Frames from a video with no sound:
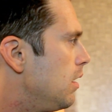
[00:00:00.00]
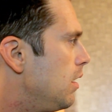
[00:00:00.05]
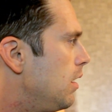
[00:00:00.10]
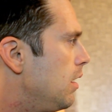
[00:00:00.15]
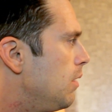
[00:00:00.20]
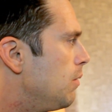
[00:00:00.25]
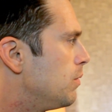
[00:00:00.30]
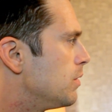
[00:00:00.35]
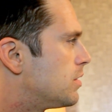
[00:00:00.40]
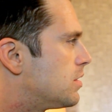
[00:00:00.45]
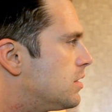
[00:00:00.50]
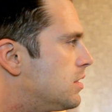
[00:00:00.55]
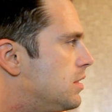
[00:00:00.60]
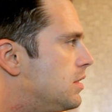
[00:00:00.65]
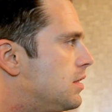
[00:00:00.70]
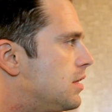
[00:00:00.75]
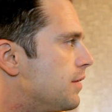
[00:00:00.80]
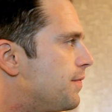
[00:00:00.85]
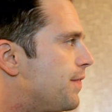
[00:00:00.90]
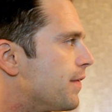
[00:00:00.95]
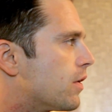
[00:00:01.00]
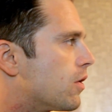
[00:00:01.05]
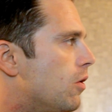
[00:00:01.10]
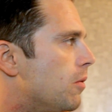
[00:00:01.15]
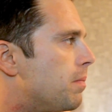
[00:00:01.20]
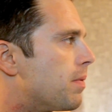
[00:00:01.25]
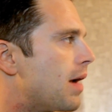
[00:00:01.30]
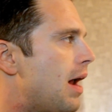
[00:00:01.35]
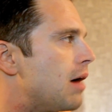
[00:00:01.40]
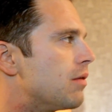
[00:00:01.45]
It was
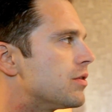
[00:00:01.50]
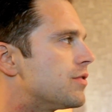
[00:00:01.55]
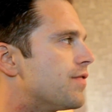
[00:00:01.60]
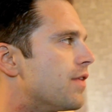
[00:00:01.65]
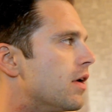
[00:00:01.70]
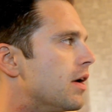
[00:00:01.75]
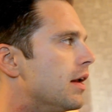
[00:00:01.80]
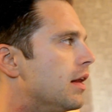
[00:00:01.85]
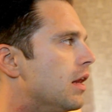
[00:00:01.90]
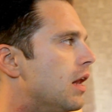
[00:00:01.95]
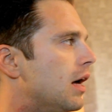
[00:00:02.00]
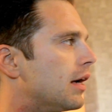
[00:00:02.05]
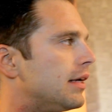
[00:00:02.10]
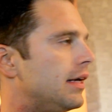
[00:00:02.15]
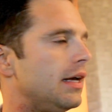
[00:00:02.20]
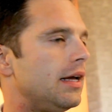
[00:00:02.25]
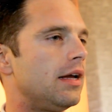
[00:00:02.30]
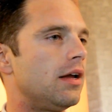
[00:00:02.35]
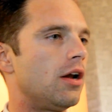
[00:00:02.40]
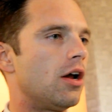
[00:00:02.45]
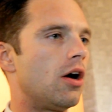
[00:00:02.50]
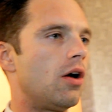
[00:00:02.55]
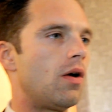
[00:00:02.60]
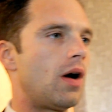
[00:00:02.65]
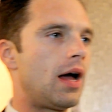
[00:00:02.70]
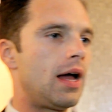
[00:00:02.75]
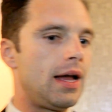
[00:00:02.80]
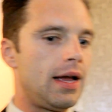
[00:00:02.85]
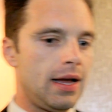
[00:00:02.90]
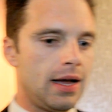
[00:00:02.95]
difficult, but I was very lucky. You know,
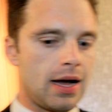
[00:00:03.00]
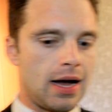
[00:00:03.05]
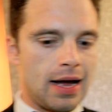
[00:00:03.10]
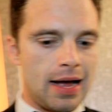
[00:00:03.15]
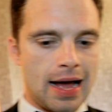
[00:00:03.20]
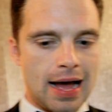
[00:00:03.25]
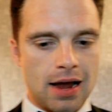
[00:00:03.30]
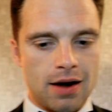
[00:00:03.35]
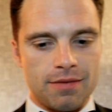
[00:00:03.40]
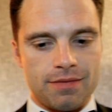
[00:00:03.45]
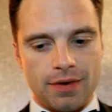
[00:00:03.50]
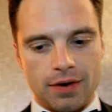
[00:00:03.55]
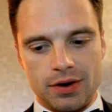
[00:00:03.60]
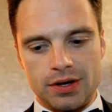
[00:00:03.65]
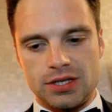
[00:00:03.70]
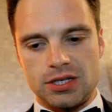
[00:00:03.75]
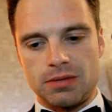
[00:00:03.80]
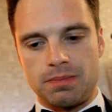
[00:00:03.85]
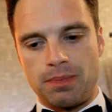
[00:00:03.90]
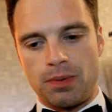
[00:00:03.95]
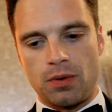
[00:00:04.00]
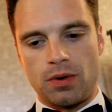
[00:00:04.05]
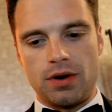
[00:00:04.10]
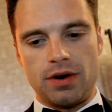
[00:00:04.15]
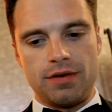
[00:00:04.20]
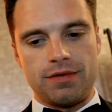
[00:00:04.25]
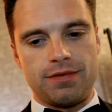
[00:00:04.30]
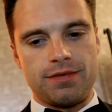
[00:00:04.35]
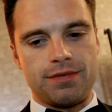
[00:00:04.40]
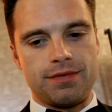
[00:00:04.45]
I had a very
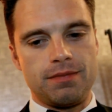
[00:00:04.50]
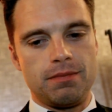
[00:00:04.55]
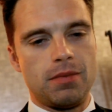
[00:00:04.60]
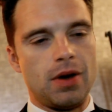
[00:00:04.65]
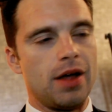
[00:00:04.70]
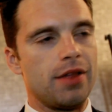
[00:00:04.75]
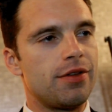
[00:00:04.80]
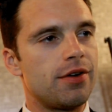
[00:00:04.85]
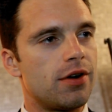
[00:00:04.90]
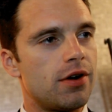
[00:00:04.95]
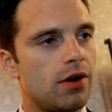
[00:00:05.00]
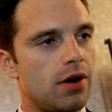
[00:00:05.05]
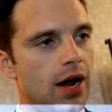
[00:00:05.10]
supportive mother,